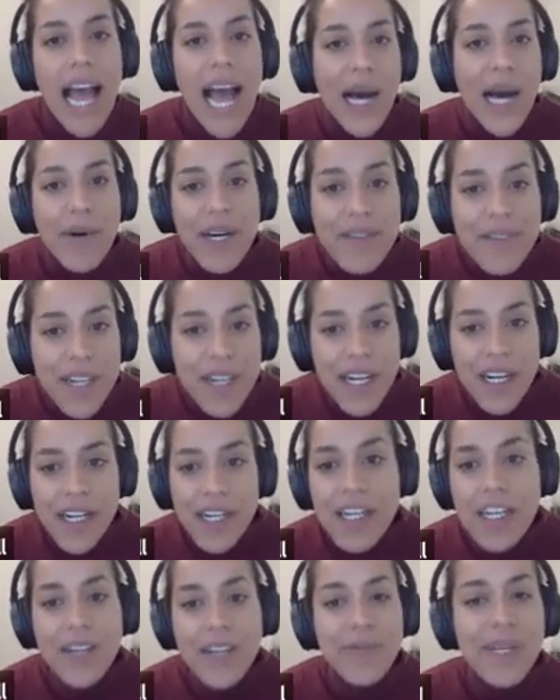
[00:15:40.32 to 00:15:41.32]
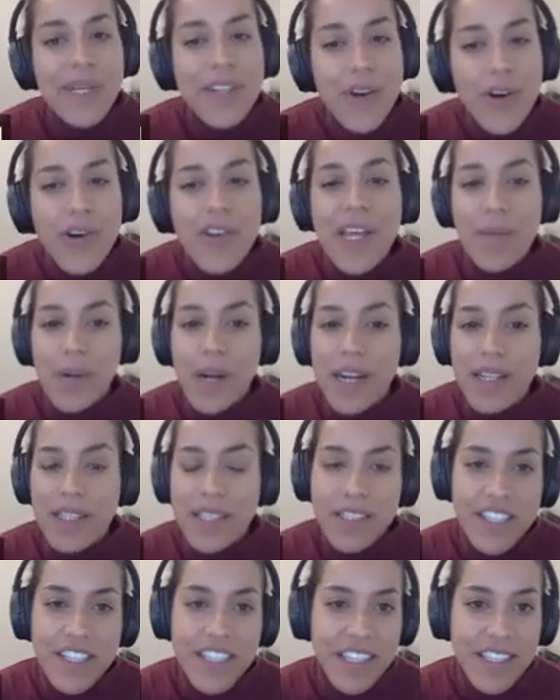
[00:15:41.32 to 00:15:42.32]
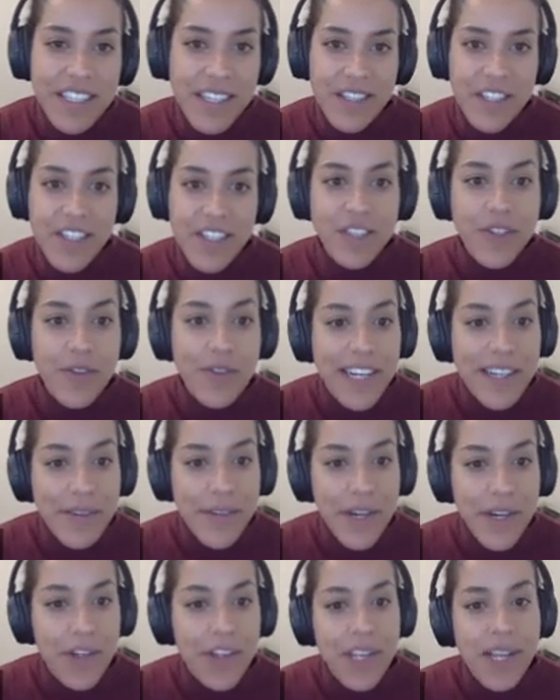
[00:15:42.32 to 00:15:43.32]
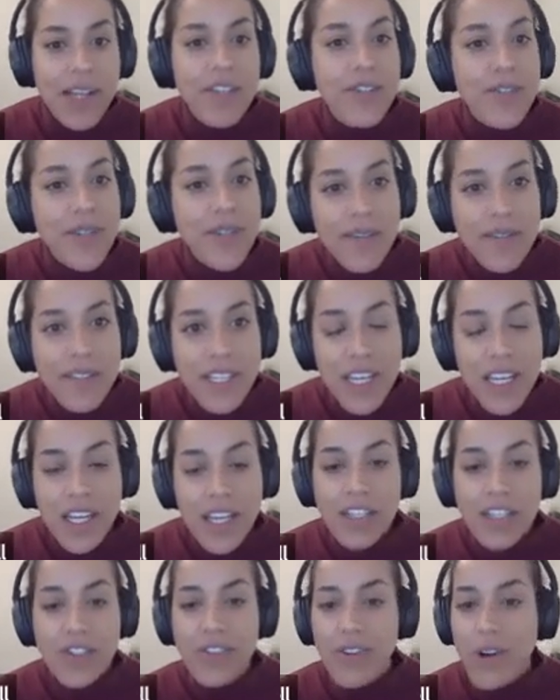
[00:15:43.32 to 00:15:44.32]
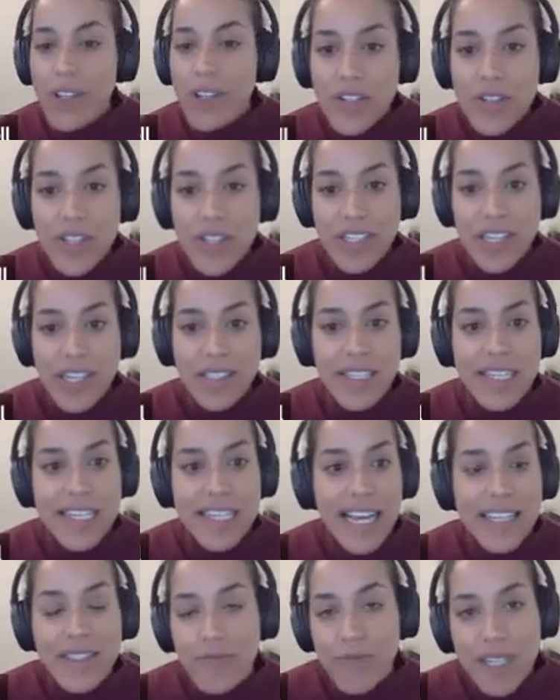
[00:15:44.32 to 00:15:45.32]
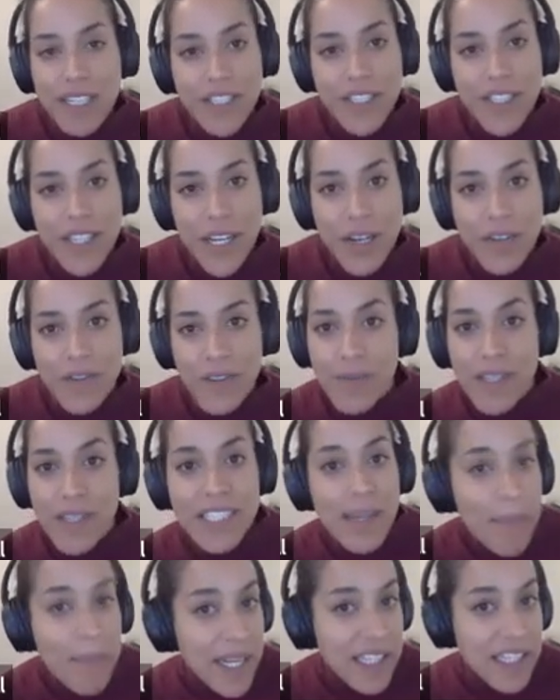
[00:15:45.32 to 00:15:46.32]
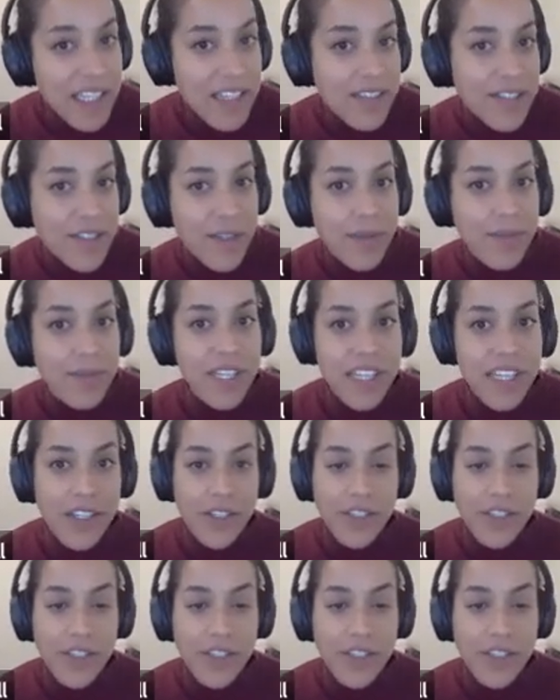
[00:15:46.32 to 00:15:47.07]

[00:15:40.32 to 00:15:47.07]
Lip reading: However, we know that processes such as grain growth and drift should alter the dust to gas ratio from the typically assumed